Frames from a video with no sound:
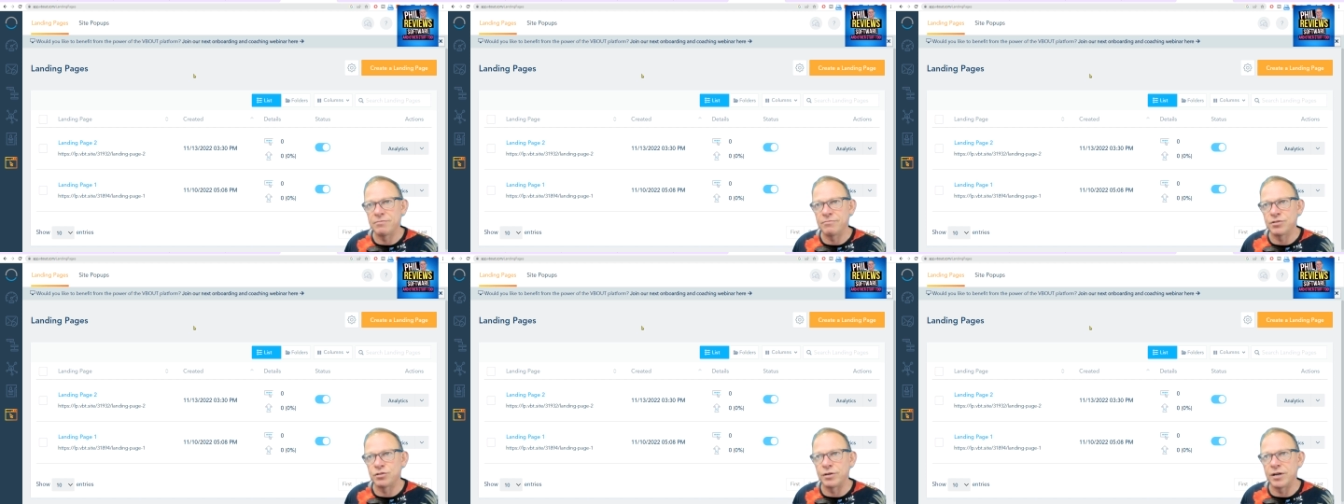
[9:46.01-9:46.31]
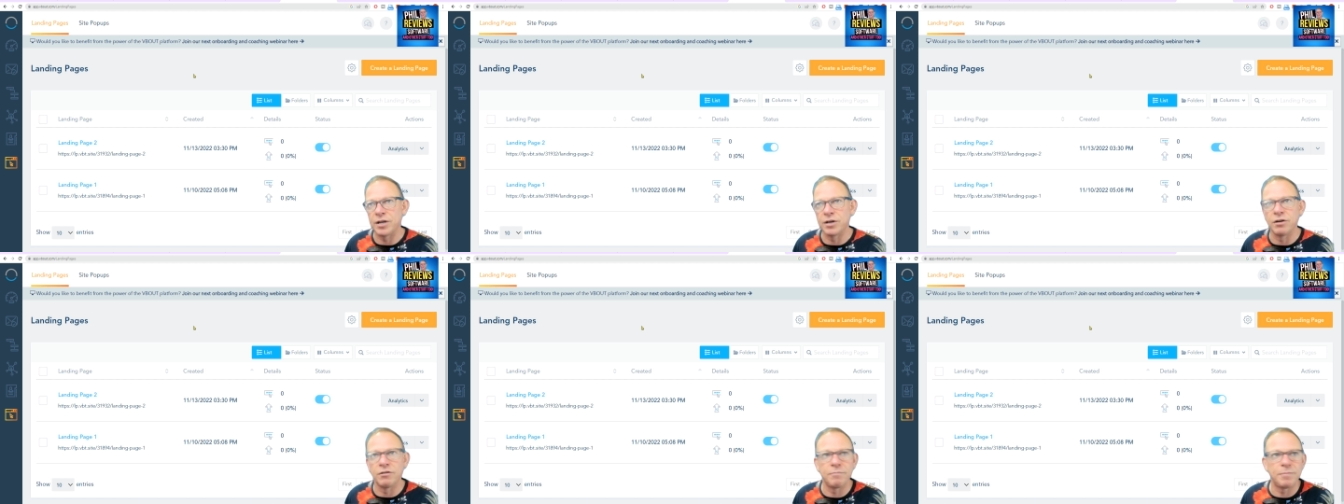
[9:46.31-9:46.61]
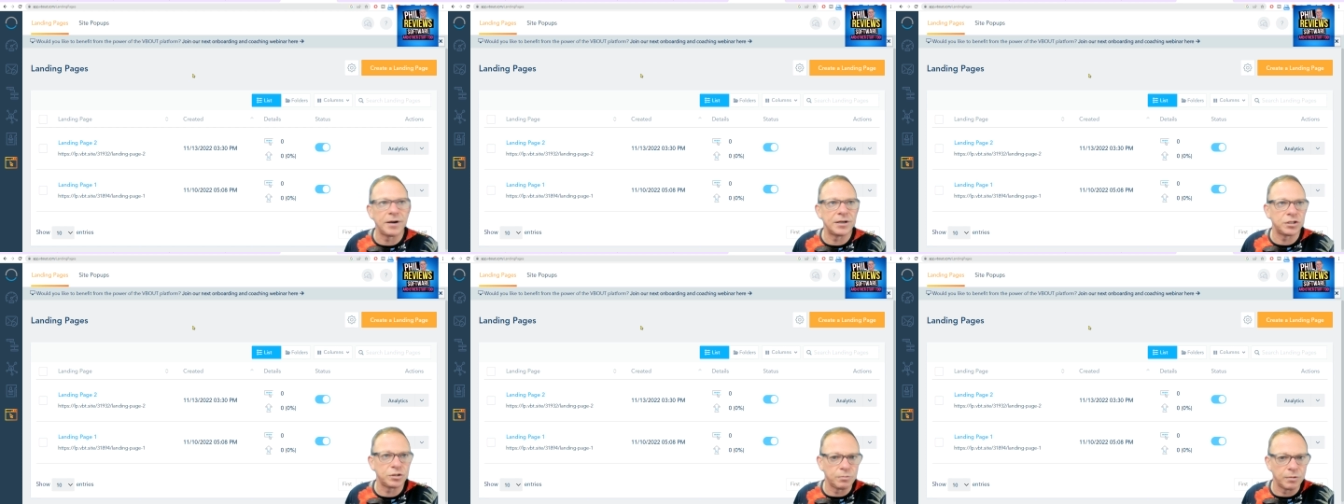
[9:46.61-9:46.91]
triggered off
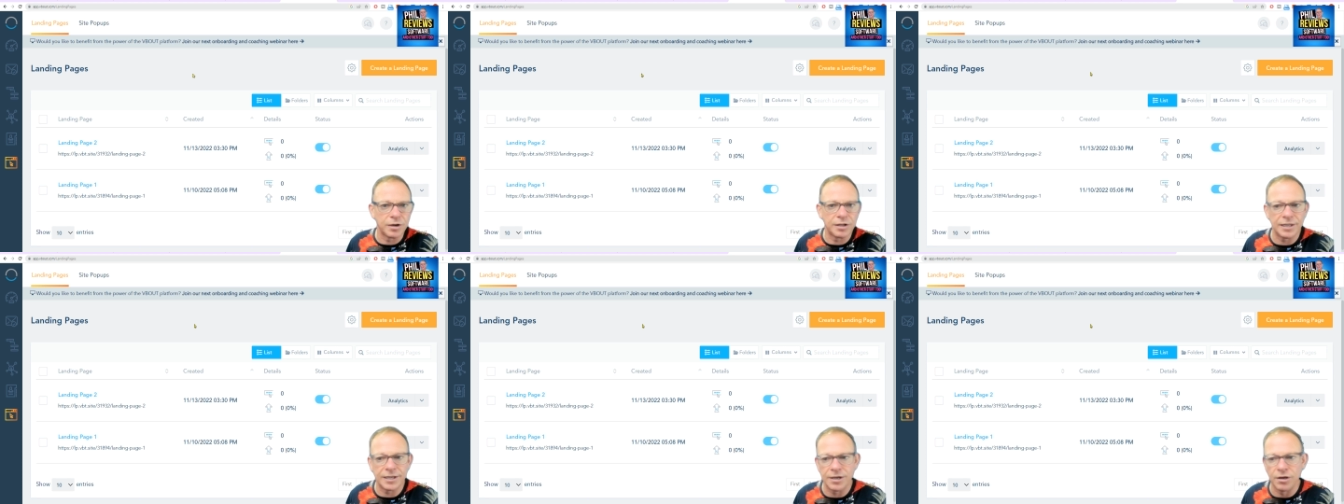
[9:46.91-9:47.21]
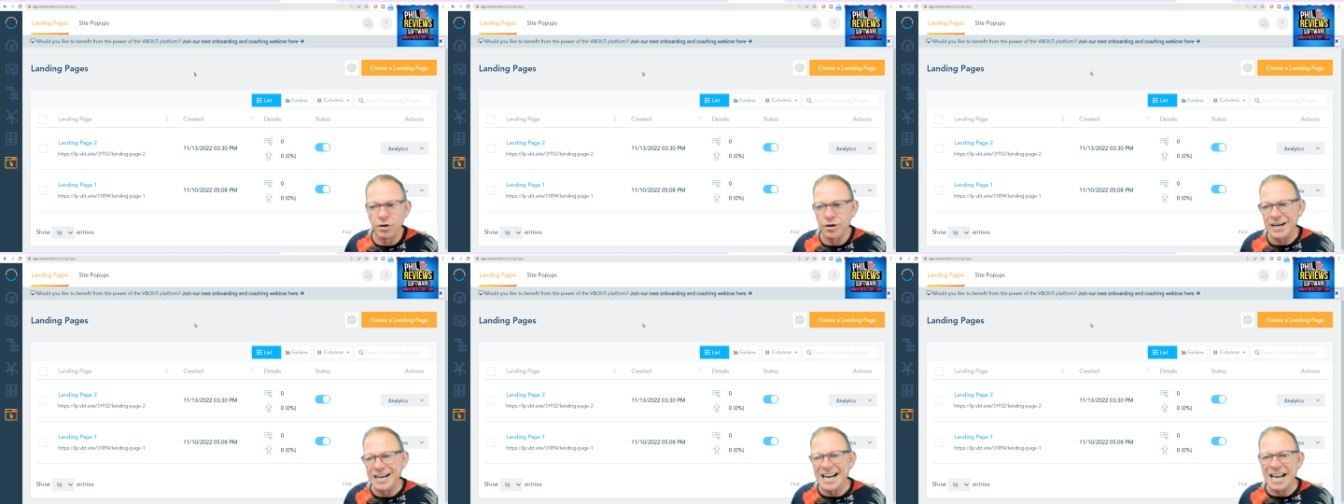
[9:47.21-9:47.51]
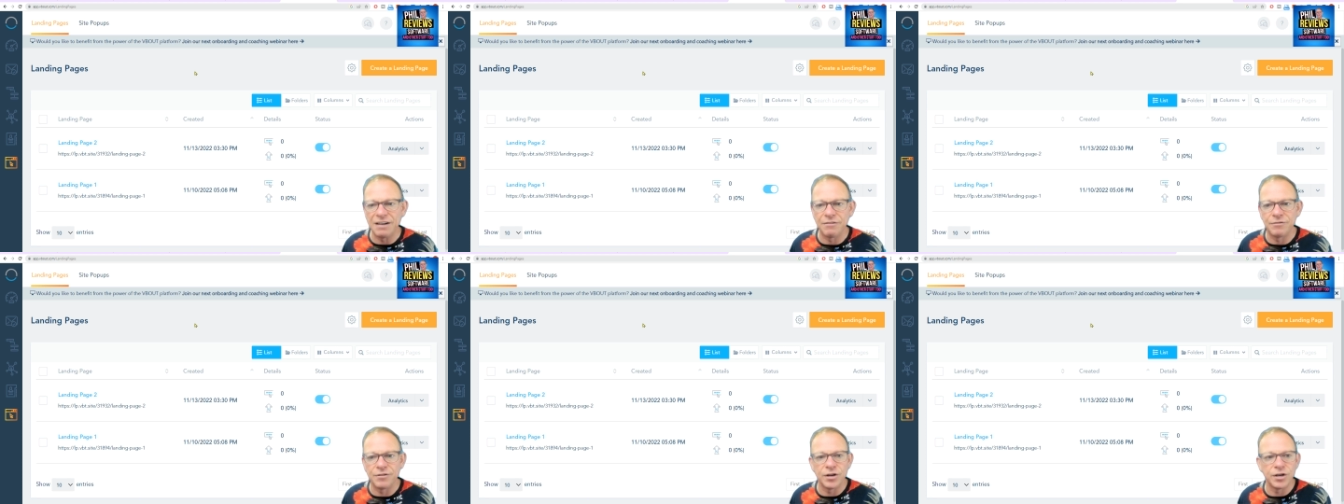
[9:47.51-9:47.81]
by someone clicking on an
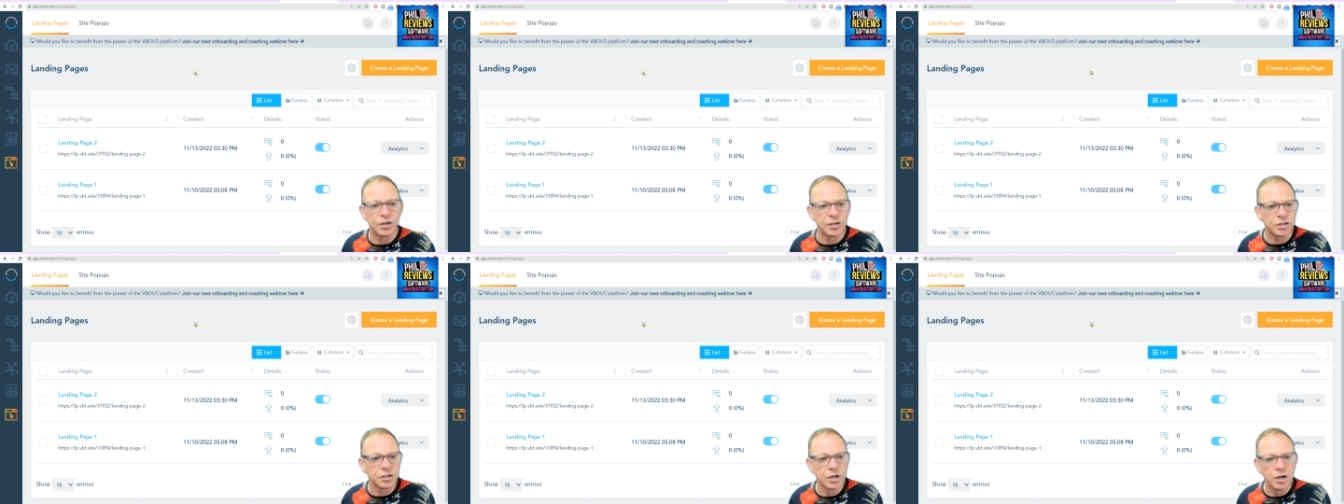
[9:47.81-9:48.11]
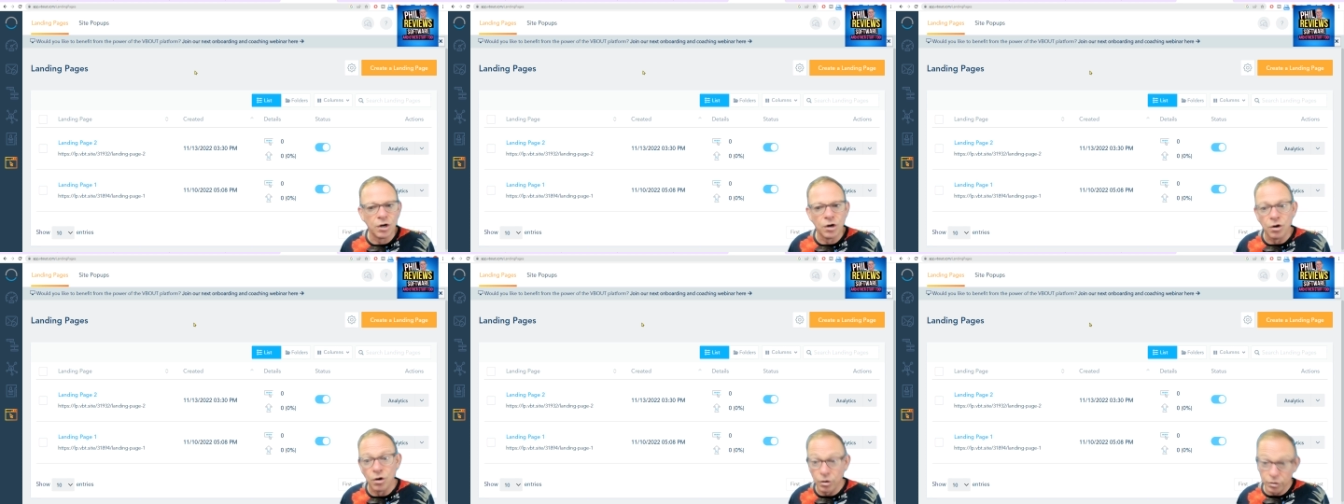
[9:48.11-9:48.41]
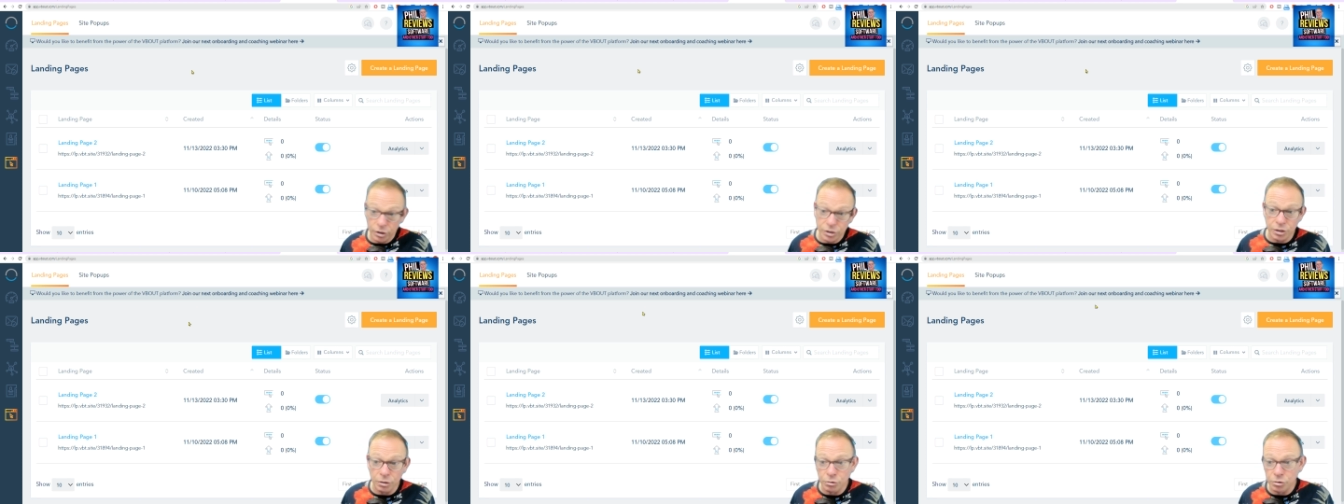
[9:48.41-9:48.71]
advert or
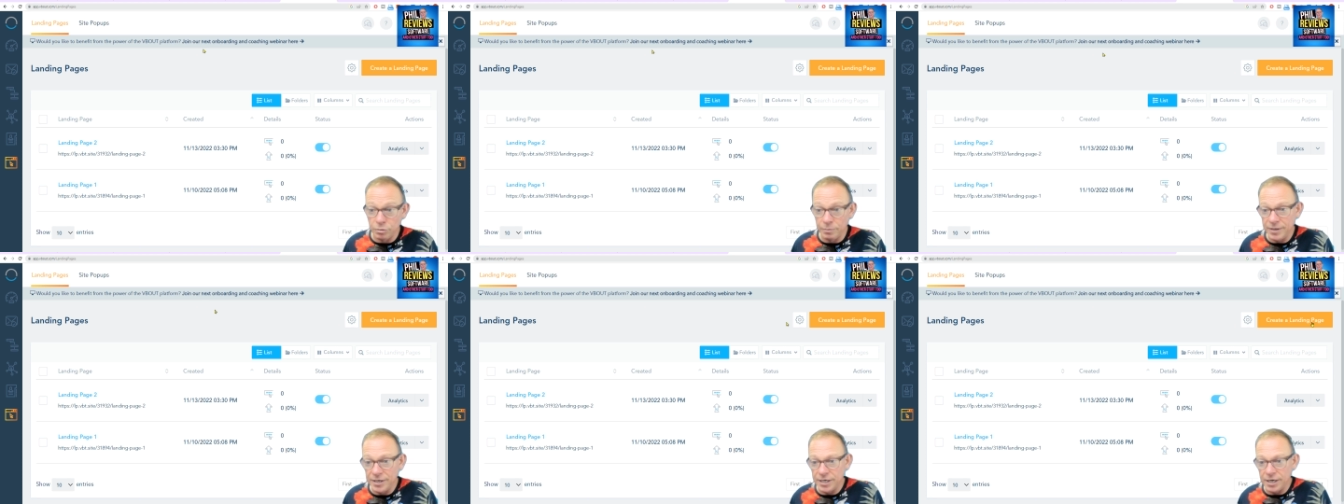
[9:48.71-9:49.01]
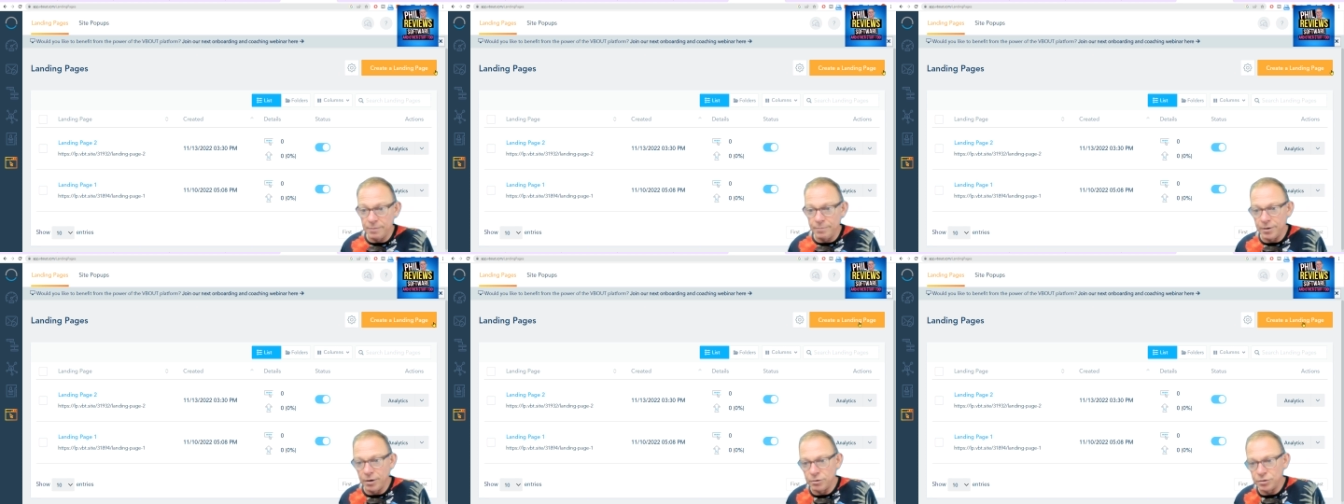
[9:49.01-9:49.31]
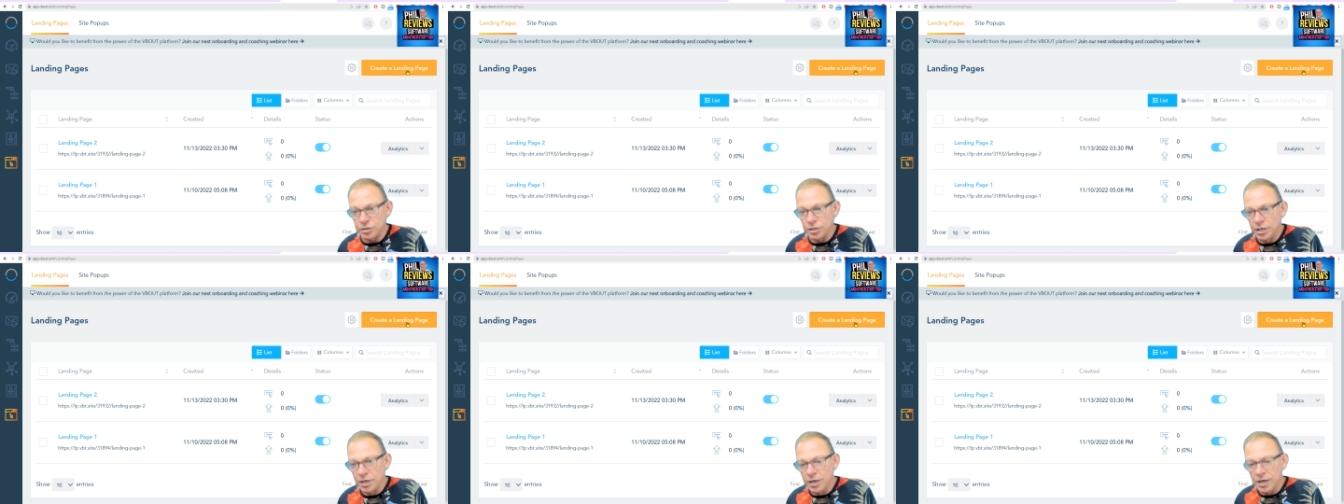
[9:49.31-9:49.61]
a social media post.